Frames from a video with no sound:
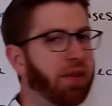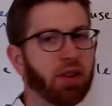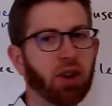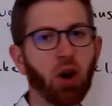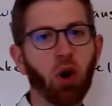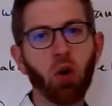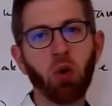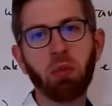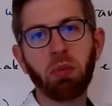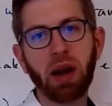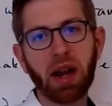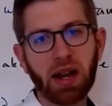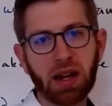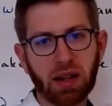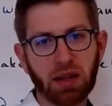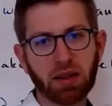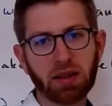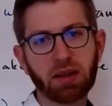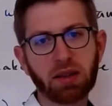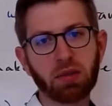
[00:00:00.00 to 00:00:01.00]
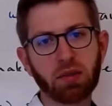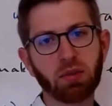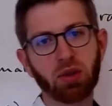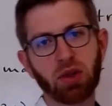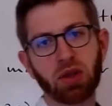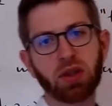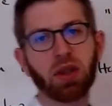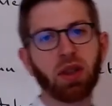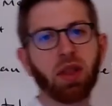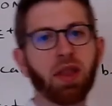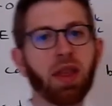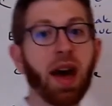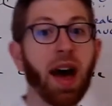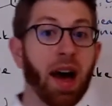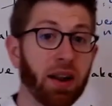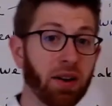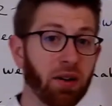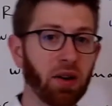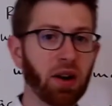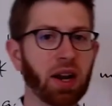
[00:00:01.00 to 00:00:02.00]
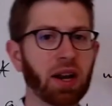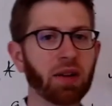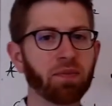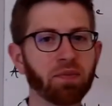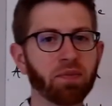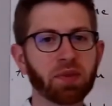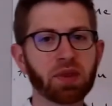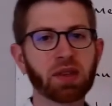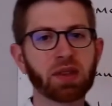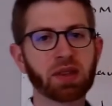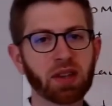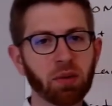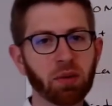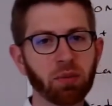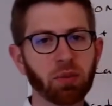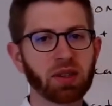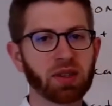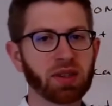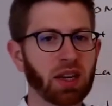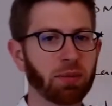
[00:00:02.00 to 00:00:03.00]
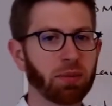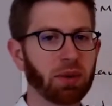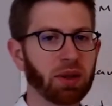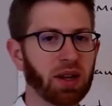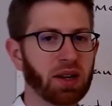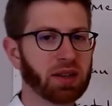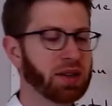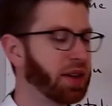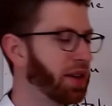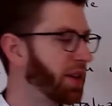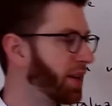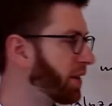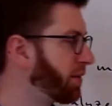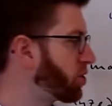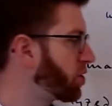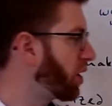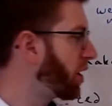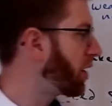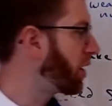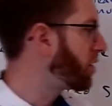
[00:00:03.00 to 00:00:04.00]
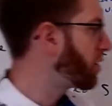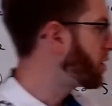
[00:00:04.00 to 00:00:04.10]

O-, which isn't that great. It's a somewhat stabilized negative charge.